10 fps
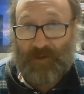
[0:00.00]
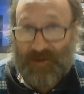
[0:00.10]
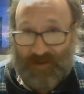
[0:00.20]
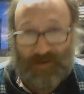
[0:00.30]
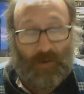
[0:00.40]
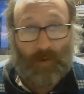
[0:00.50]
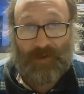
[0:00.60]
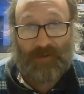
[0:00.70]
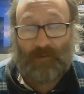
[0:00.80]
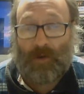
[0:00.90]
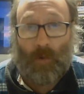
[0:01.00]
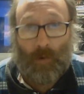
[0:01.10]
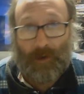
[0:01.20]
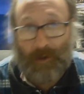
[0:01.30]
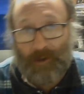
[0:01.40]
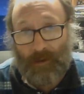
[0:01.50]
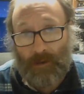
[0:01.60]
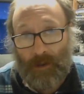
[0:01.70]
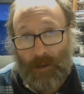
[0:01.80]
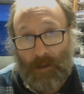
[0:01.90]
it just as good as it recorded it.
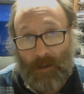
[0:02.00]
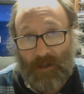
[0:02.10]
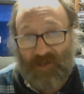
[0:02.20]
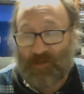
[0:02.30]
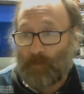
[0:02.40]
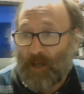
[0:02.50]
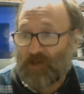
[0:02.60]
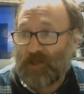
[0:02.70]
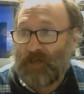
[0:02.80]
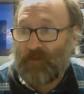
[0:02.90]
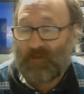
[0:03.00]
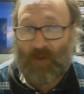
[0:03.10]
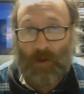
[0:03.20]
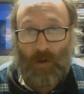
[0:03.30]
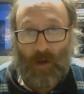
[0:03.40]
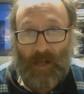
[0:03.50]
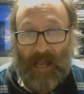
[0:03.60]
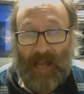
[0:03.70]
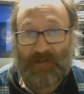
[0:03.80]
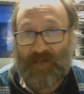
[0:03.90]
Especially if you've got like
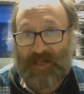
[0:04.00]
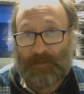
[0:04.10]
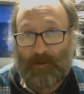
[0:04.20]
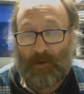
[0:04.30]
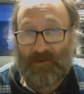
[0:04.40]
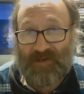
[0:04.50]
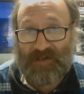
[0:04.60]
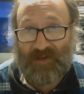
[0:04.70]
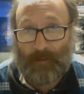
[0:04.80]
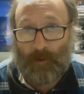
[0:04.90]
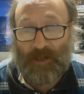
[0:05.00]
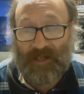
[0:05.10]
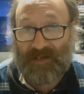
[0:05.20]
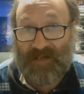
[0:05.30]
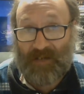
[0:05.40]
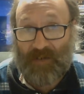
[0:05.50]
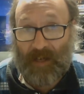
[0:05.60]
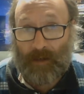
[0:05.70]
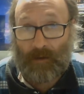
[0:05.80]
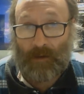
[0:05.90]
a HX Pro system on your cassette
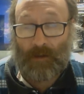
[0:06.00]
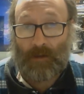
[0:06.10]
deck.